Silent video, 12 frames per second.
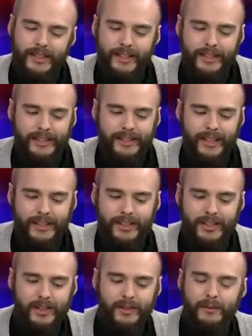and it's not
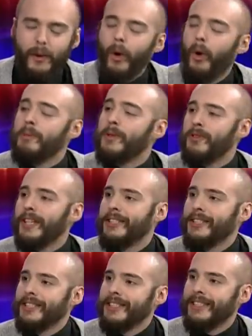just home
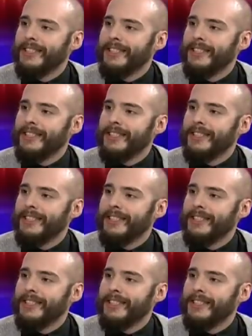addresses.